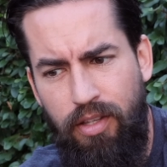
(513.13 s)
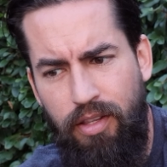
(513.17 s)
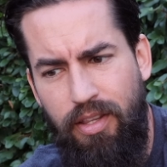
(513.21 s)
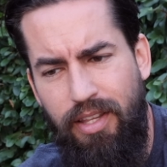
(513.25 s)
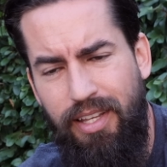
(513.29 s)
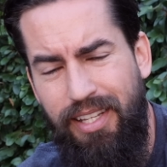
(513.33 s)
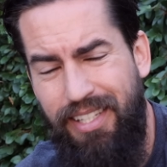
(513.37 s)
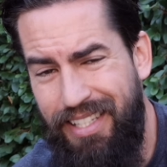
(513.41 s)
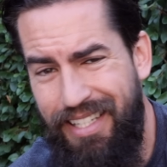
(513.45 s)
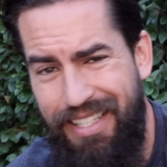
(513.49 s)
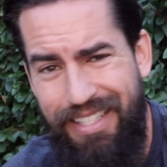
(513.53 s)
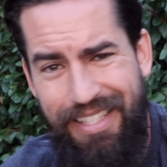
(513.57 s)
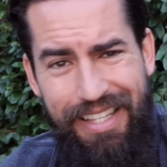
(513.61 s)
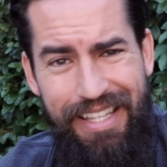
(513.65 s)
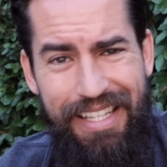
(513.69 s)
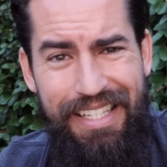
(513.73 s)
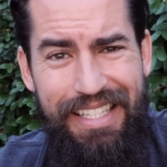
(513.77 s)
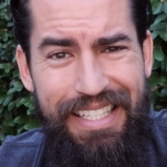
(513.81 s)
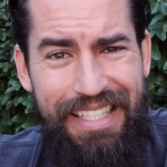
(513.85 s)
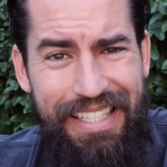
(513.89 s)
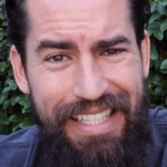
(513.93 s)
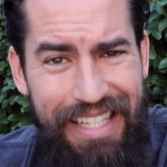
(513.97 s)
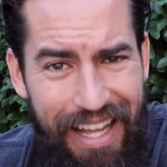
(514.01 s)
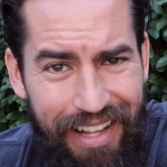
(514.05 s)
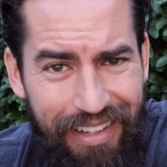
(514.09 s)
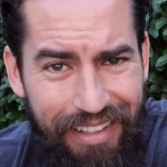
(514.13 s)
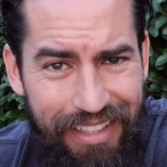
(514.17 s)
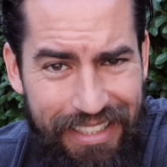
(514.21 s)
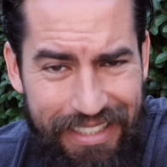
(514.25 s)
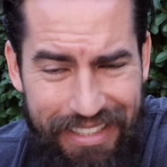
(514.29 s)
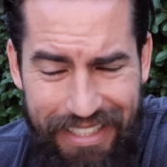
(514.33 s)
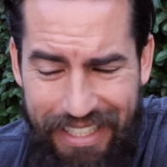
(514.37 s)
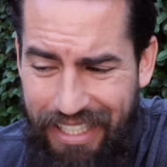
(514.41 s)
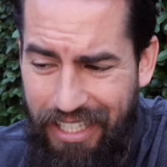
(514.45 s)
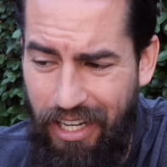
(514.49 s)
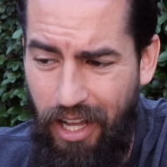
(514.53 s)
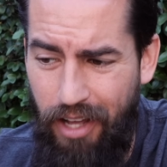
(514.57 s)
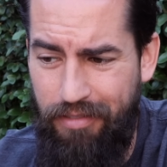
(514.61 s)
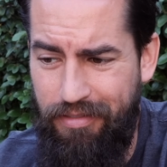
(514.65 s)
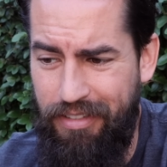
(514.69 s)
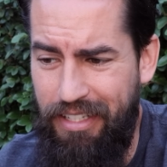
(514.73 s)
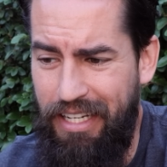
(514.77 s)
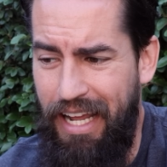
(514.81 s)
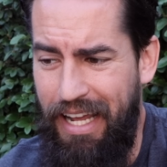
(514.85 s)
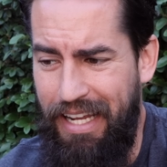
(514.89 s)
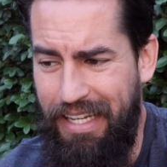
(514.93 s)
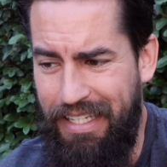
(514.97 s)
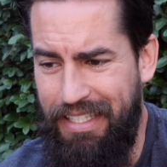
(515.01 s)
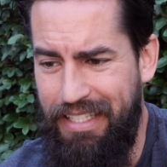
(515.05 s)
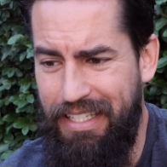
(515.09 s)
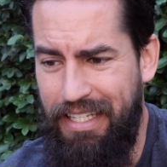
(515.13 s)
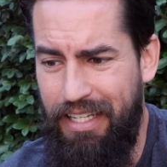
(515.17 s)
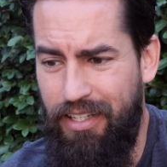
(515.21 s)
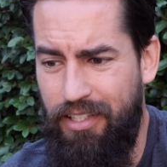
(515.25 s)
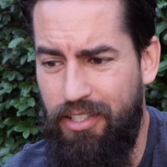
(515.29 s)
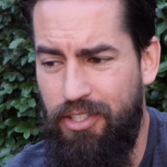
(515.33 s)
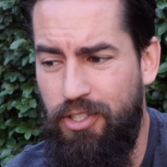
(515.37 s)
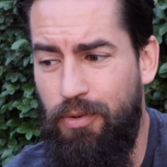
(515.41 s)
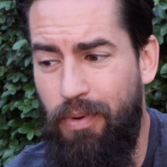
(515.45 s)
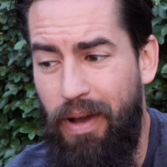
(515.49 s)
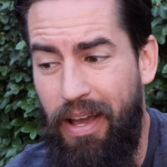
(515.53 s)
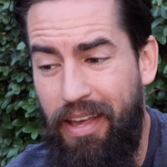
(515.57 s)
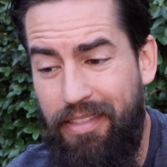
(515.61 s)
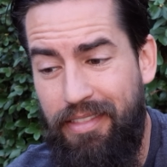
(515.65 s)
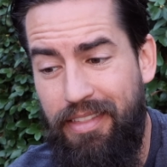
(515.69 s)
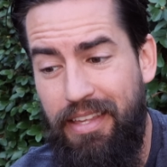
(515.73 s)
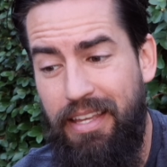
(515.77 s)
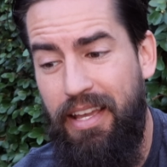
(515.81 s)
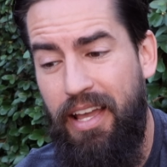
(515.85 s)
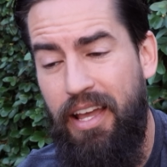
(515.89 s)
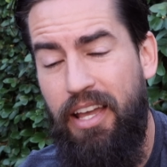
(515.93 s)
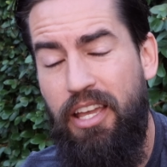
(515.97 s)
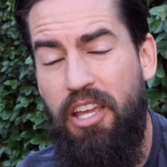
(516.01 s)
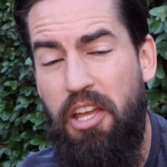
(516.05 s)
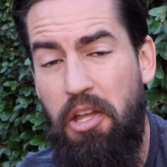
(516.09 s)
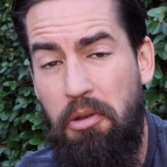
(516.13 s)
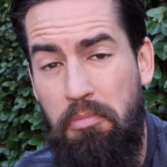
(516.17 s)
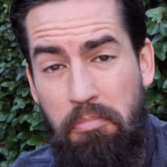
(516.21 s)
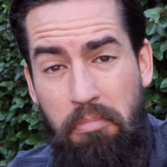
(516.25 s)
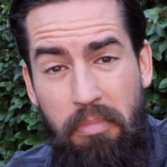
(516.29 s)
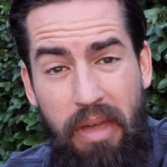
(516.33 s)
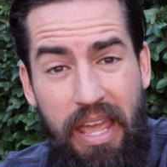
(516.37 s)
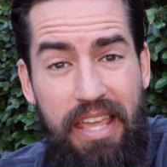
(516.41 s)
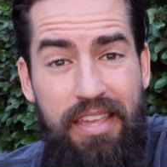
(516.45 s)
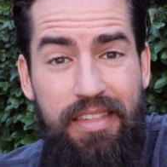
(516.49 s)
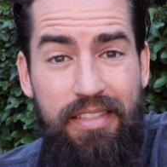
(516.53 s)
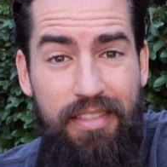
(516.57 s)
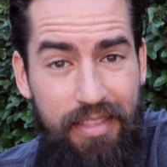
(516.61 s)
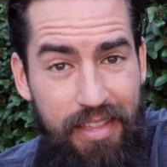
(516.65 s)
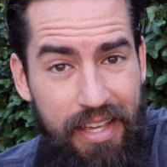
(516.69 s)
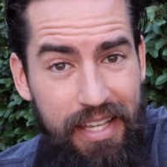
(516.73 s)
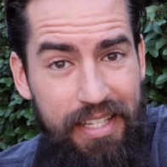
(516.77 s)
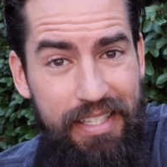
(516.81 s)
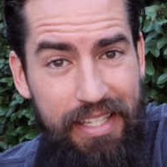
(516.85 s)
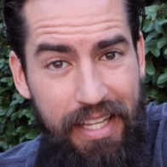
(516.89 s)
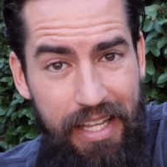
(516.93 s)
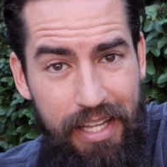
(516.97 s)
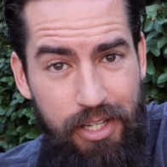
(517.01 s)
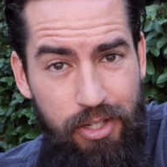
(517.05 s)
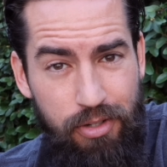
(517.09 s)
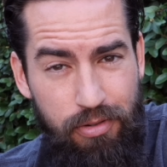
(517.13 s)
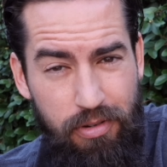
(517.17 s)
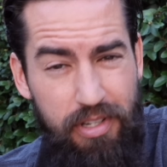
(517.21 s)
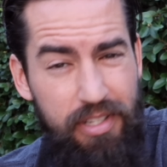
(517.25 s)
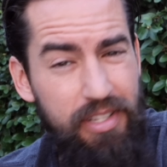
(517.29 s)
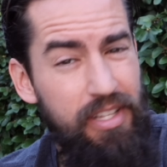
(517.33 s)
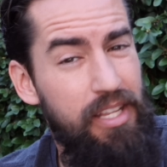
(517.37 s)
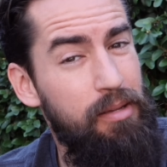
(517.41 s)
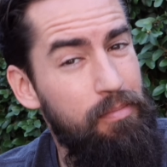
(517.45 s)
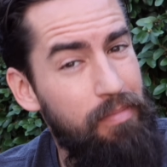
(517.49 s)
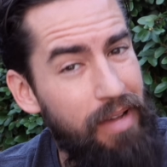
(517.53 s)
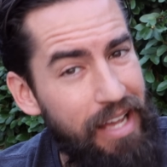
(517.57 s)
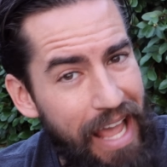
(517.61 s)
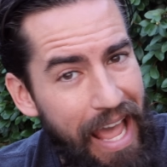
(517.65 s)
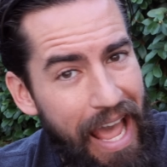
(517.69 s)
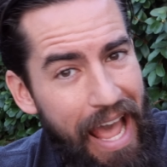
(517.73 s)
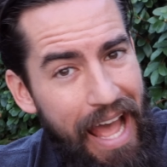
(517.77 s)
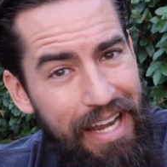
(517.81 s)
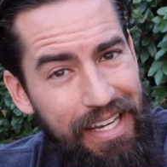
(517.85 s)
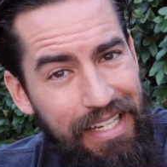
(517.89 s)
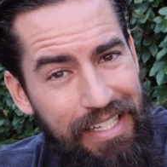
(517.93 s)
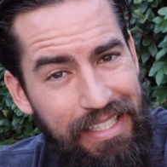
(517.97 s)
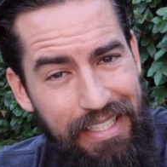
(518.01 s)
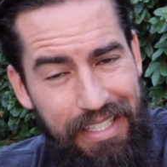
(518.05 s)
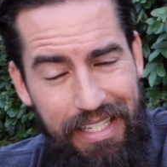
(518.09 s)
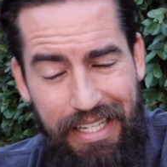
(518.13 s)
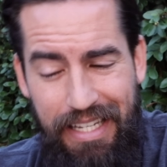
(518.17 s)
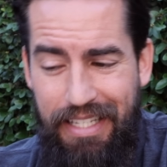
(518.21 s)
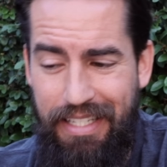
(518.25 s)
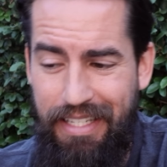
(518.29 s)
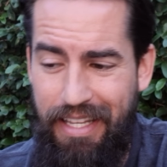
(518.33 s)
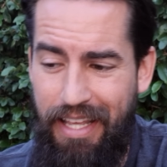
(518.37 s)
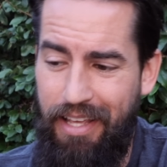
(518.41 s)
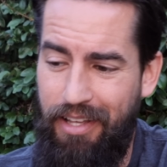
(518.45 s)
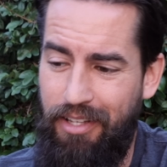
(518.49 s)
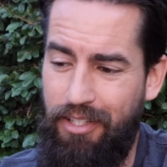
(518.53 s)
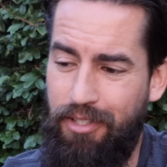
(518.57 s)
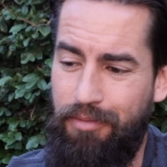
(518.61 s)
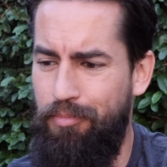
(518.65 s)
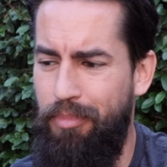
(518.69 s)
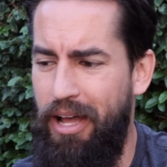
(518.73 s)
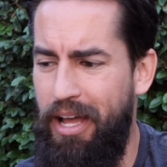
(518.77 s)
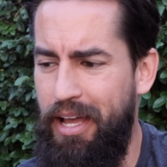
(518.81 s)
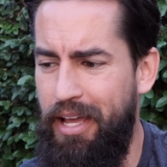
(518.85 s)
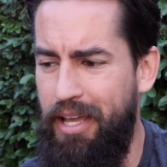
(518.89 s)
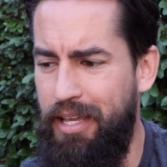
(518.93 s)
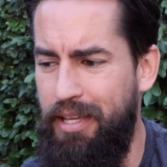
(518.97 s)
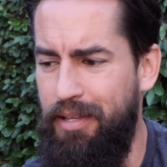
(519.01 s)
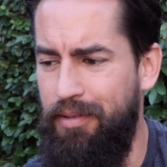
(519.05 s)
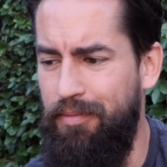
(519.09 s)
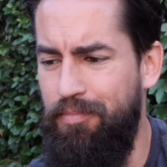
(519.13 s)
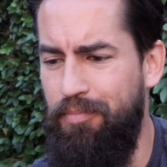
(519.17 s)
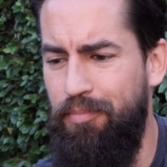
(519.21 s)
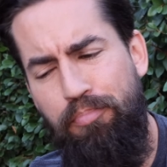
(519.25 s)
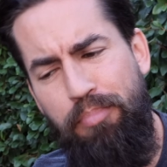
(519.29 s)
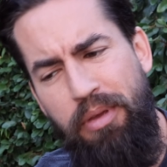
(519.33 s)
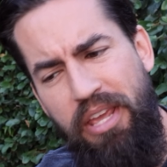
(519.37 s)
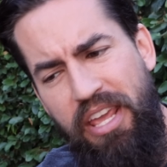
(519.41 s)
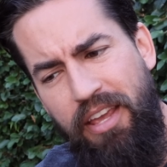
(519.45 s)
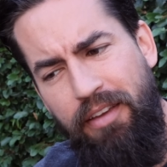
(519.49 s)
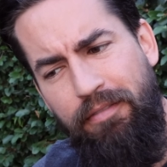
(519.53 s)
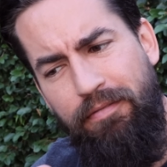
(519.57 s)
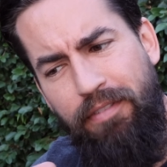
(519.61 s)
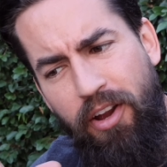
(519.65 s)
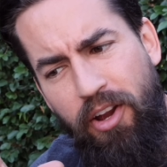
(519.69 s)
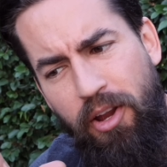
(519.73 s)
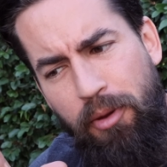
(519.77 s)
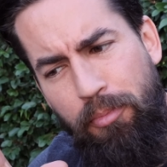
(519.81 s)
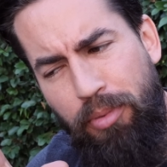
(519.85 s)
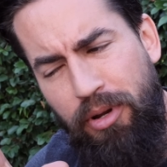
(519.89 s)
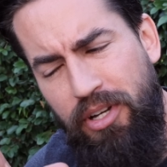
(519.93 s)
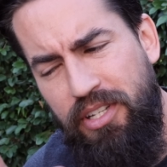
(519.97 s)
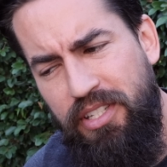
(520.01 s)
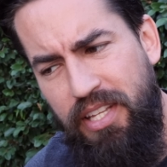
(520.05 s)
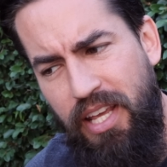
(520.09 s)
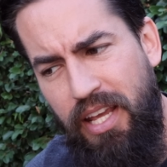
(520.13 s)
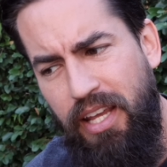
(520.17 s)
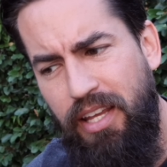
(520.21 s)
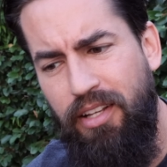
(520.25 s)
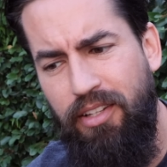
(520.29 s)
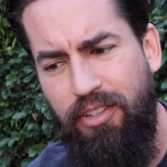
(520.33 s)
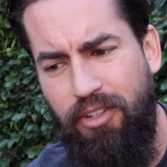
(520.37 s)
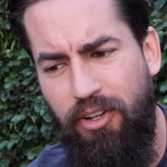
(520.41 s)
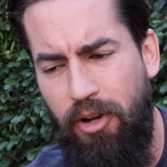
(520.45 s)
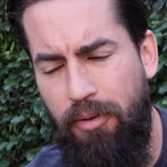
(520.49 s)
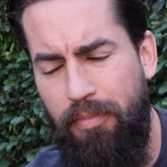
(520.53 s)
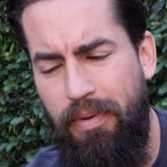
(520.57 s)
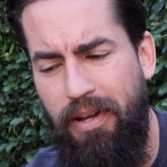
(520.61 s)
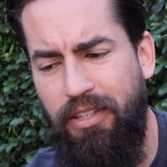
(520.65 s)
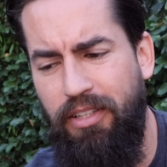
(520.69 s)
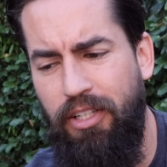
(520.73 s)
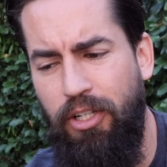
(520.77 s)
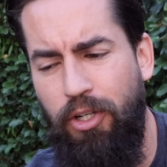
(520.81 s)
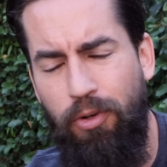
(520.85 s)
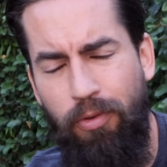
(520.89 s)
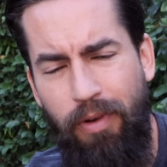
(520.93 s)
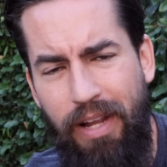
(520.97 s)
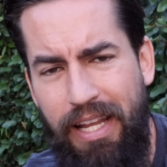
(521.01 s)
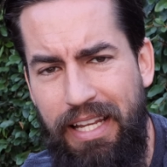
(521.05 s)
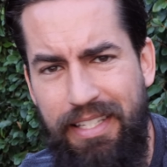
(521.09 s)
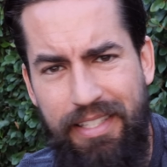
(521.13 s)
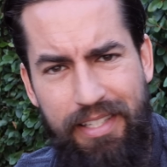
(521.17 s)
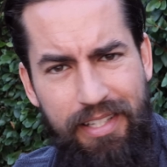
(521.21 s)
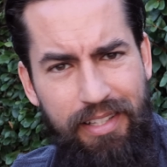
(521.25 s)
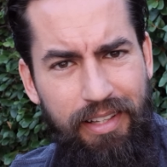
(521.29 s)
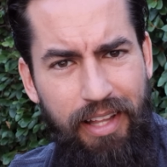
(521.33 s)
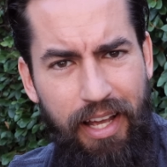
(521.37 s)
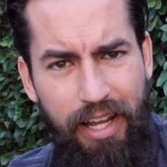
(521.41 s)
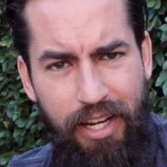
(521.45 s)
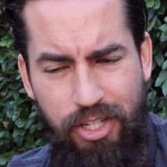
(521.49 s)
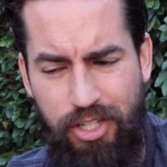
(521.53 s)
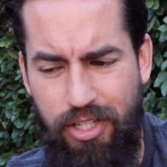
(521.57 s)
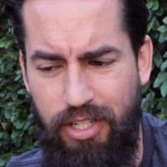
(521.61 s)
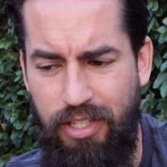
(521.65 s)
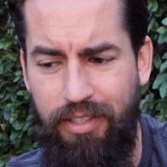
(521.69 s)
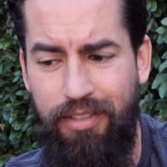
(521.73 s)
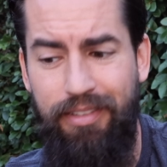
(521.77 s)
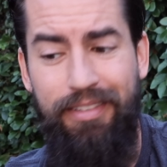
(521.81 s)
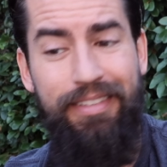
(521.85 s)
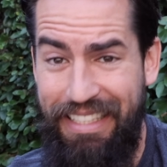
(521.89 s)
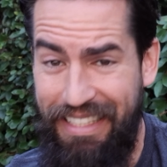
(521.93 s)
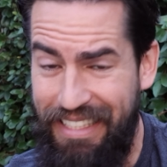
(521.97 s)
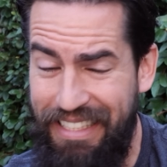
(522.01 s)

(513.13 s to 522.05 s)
This is the skeleton of an idea. Do I think I could make this interesting by adding details, by being very particular about the grain selection?